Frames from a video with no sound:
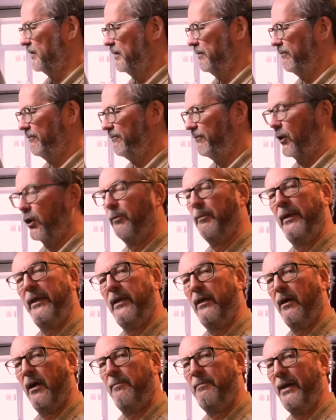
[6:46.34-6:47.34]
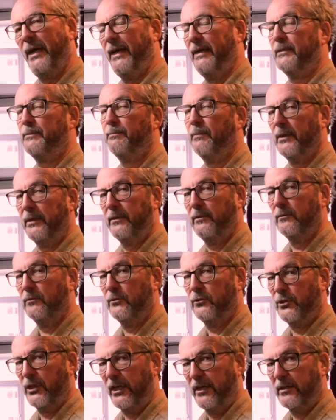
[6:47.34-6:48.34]
follow me. I'm at
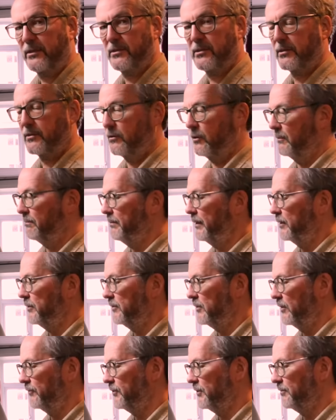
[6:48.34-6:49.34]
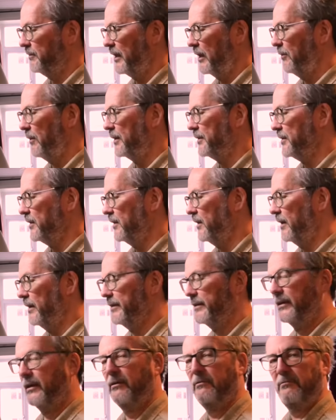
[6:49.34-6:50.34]
Michael Jex on both of them. No
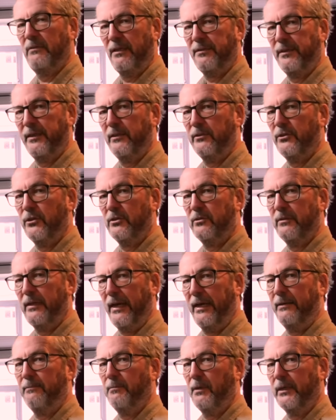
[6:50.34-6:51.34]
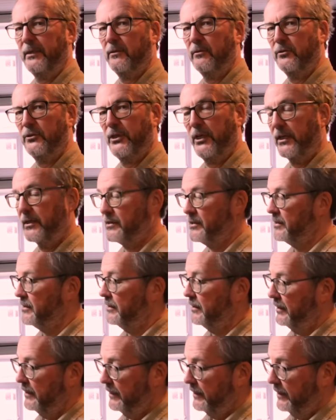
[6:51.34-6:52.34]
underline, no nothing, just at Michael Jex.
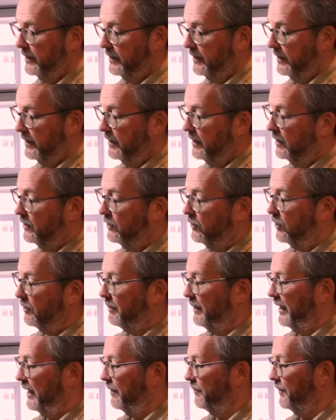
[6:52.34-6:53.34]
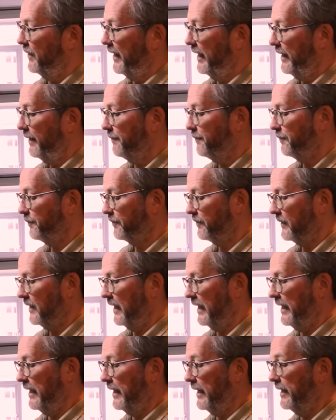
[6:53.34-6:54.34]
Look me up there.
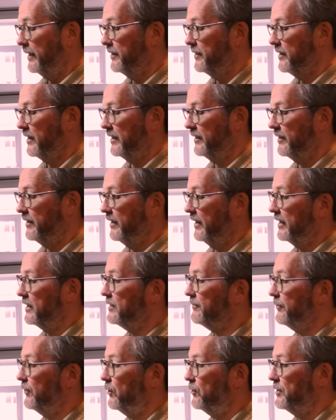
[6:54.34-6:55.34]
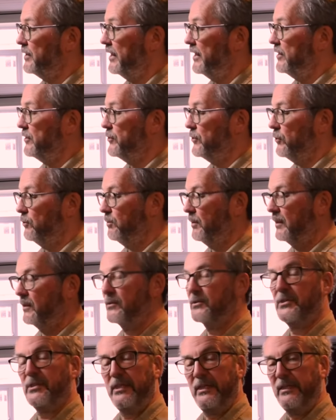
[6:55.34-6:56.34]
And in the next few days, you
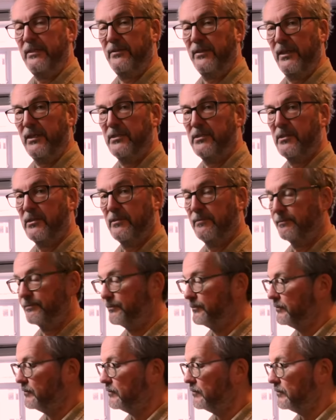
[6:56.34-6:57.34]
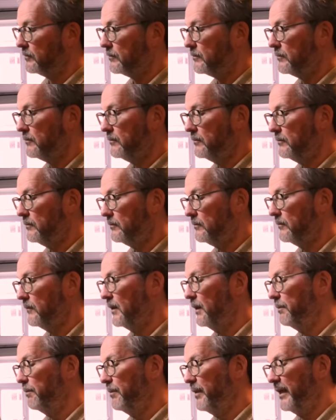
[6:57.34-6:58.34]
will see this
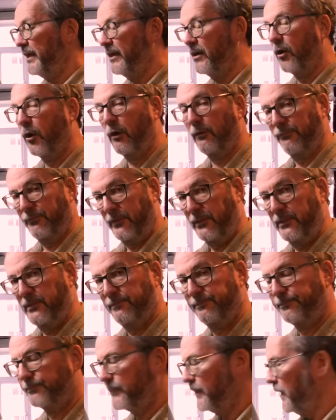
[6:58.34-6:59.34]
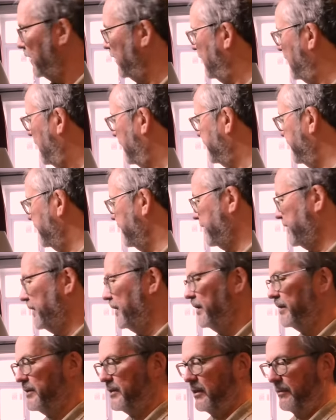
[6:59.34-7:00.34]
being offered. And it
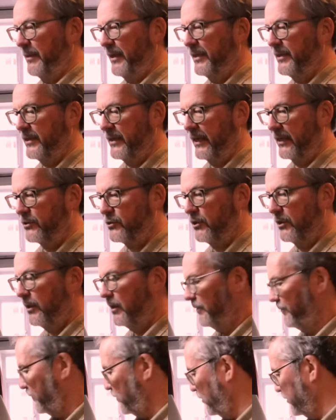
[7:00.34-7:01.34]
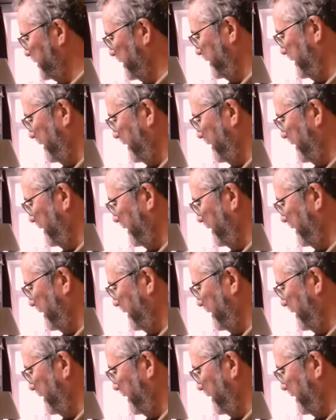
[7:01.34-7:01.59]
occurred to me that actually I've got a